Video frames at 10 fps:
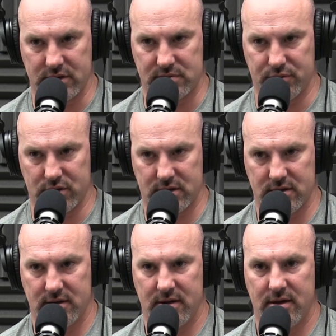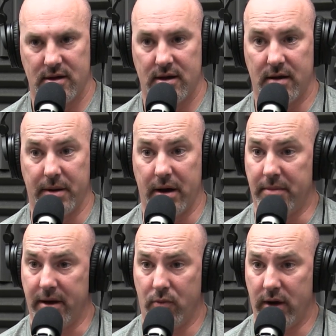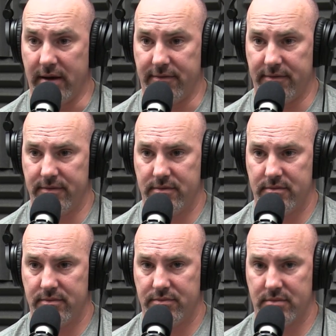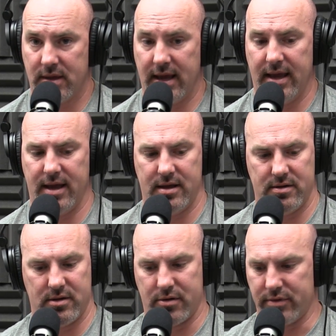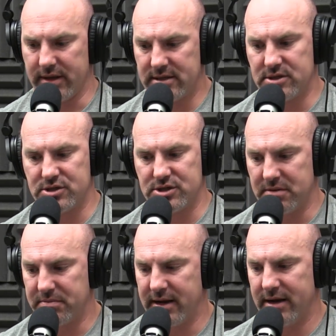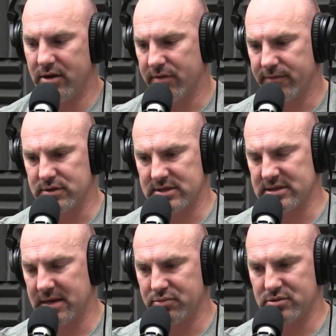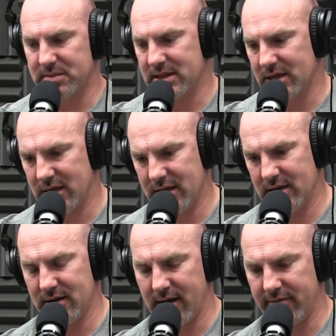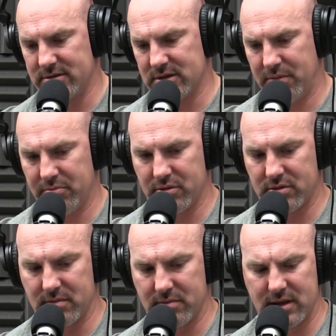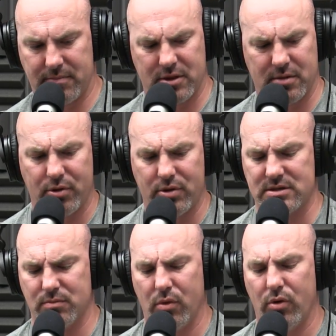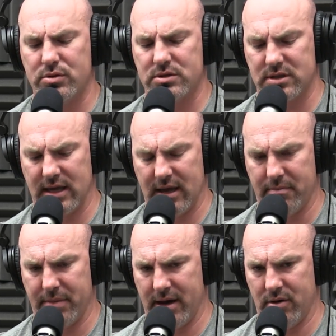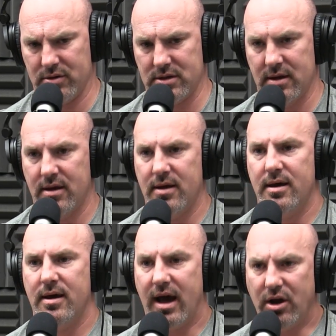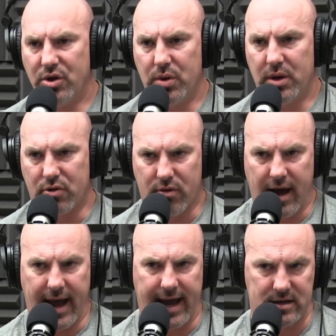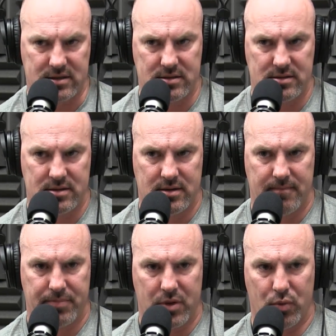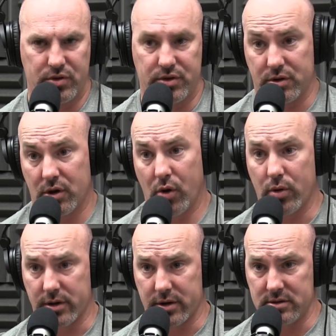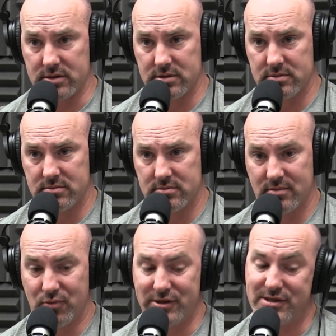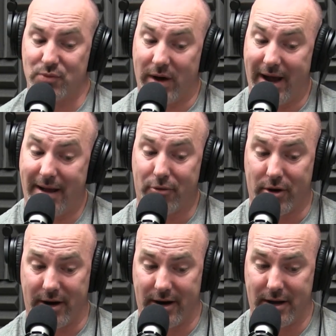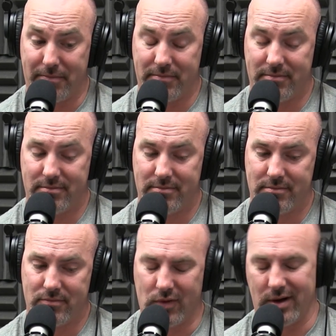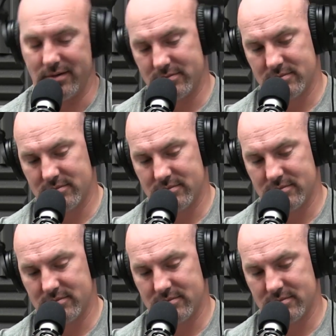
this book about my wife. Mm -hmm and our relationship. And I know the first example is about the kid, and obviously people are thinking about that, but the book is mostly about how do you interact mm-hmm. with your coworkers, which is why I brought it up. Well,